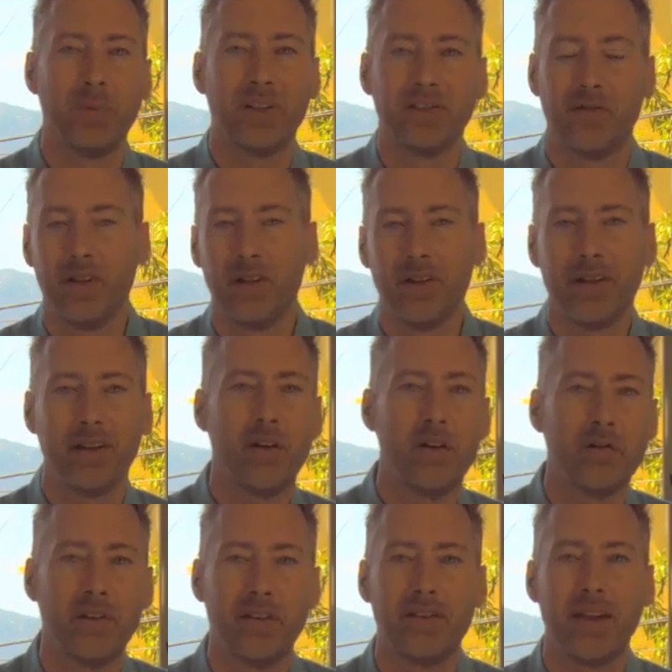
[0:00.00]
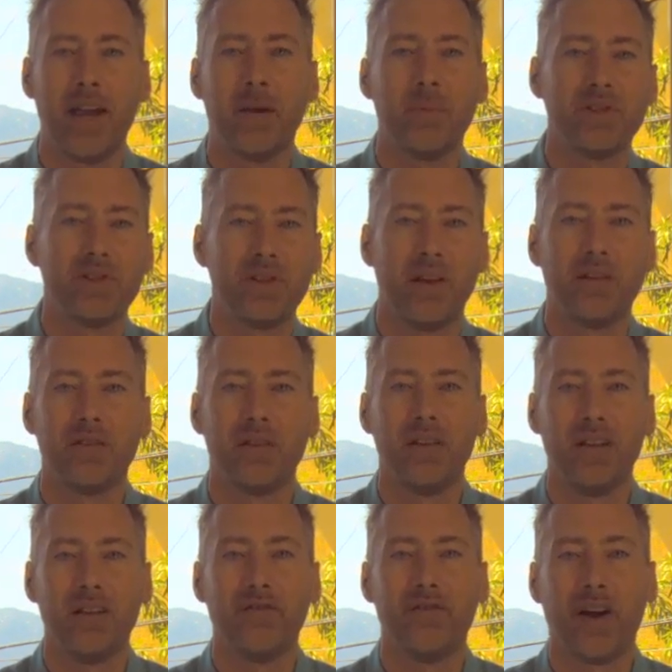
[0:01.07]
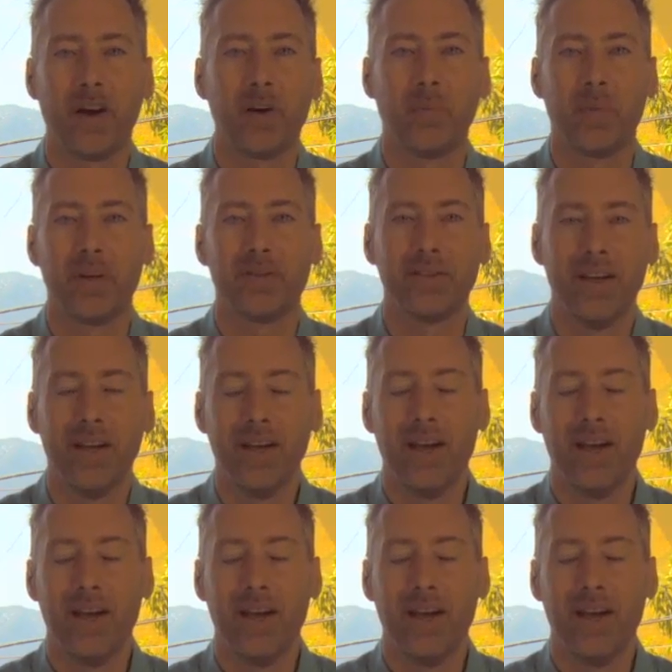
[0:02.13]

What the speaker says: Because if you look at all the damage done to the environment,